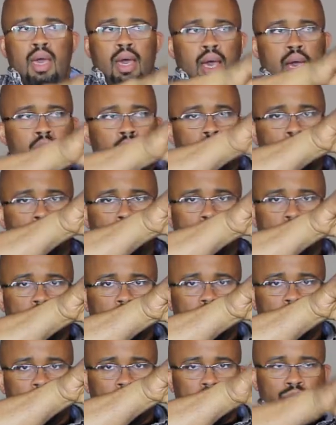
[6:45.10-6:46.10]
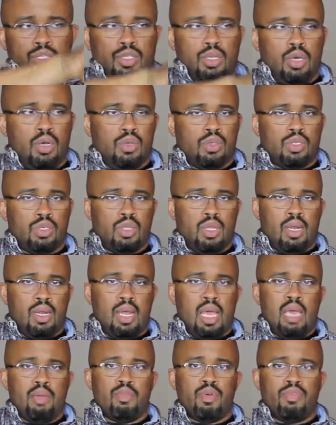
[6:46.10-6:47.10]
I'll list those. So the
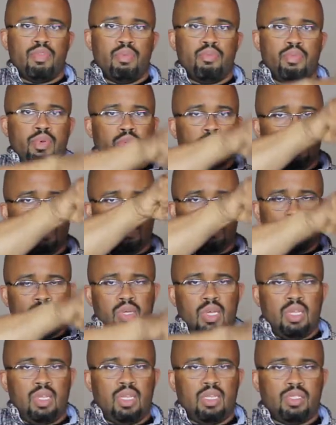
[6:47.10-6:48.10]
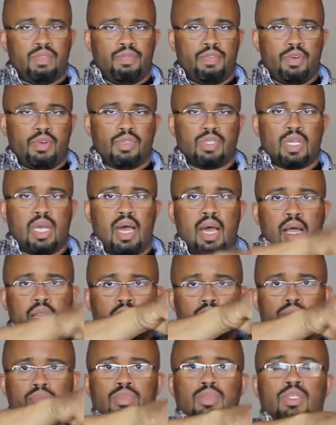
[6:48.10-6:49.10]
name of the bill in this first
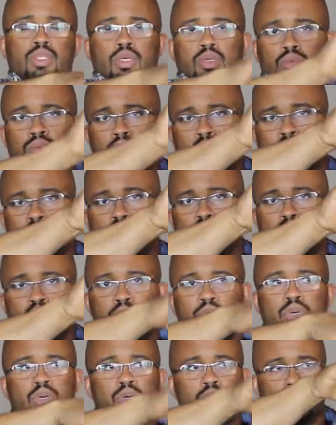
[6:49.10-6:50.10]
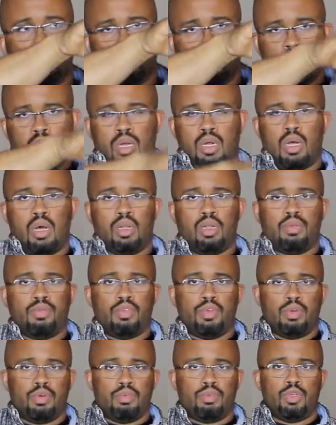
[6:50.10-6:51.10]
column. So name of bill and then all
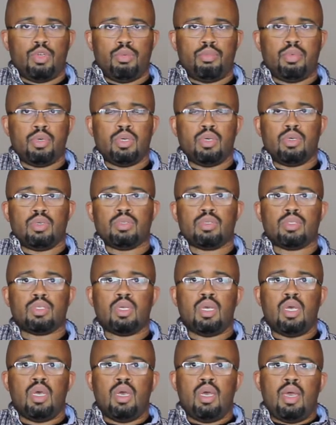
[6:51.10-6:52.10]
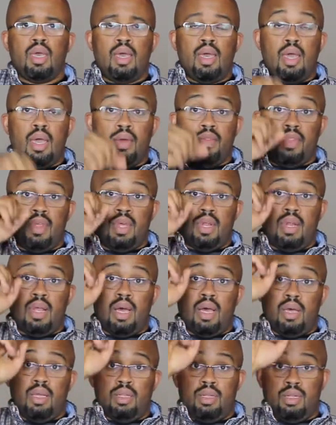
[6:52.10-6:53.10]
of your bills. And then
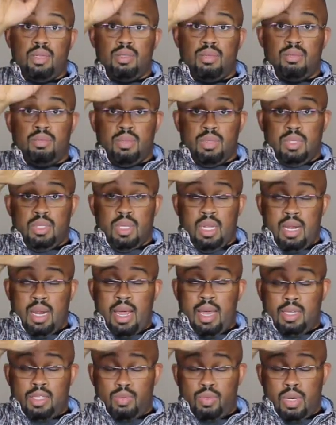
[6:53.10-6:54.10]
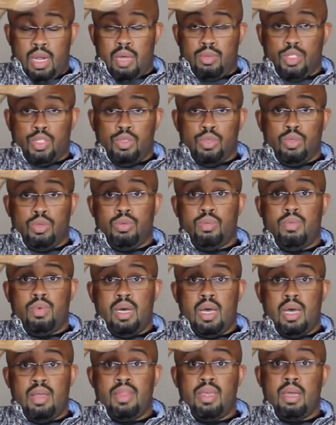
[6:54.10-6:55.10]
on the next one I'll do
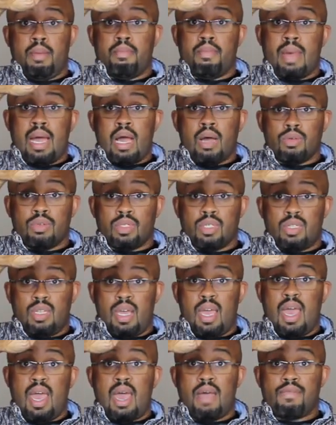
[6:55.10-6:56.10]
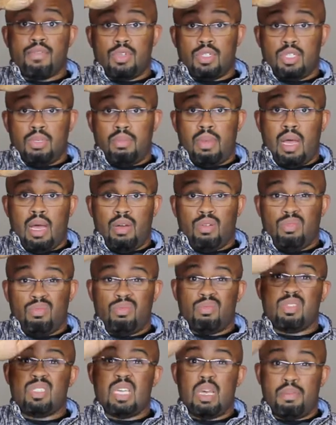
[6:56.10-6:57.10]
the amount, the average
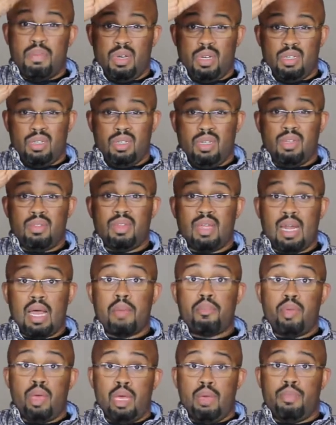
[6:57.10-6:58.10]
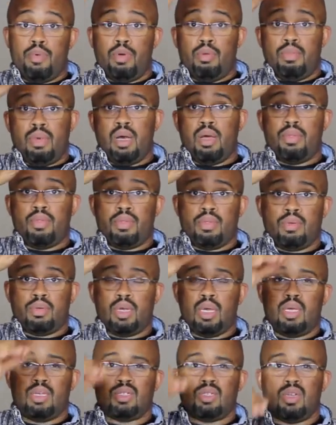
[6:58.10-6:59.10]
amount typically that I pay per month.
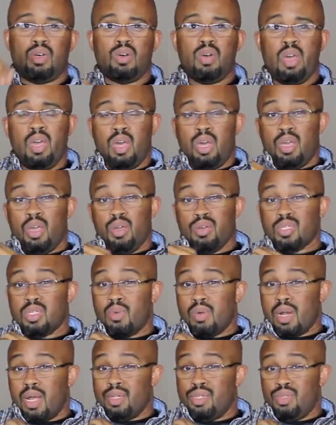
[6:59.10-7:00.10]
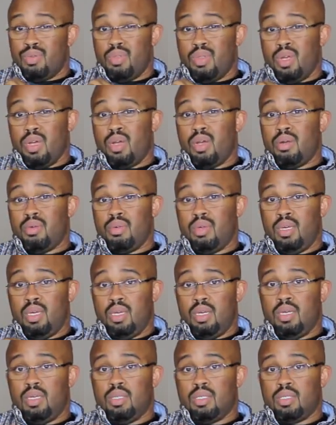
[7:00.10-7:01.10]
Okay, so usually what I do there
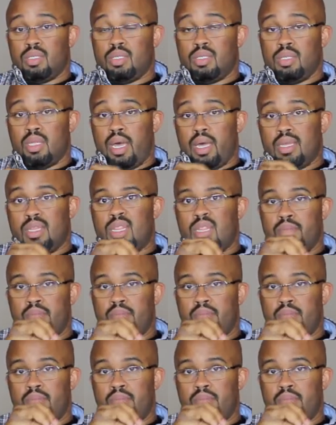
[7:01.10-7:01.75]
is like